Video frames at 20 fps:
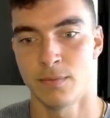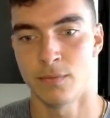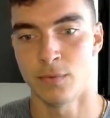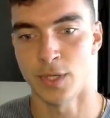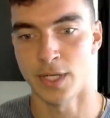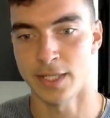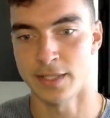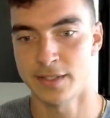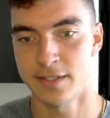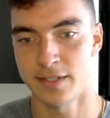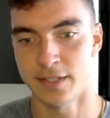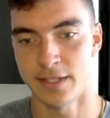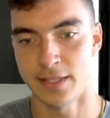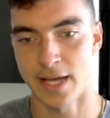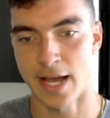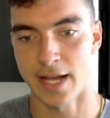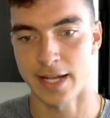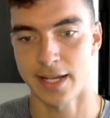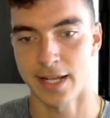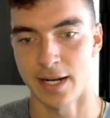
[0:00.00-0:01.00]
We can see
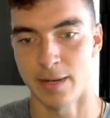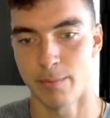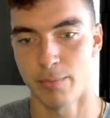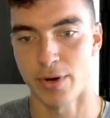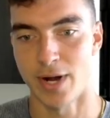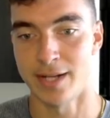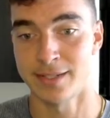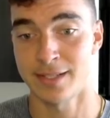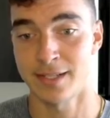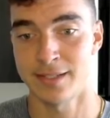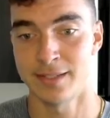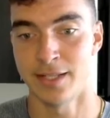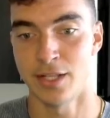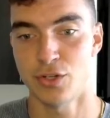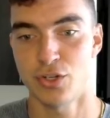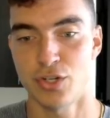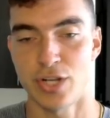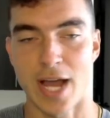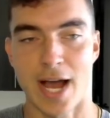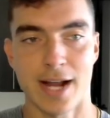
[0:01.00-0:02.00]
that getting processed in
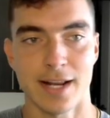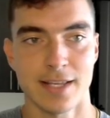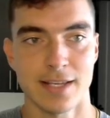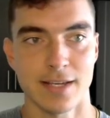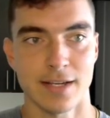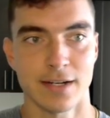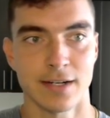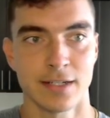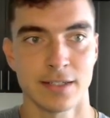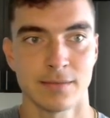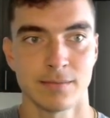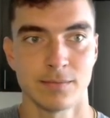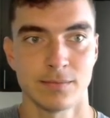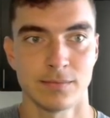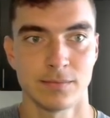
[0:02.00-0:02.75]
the chat here.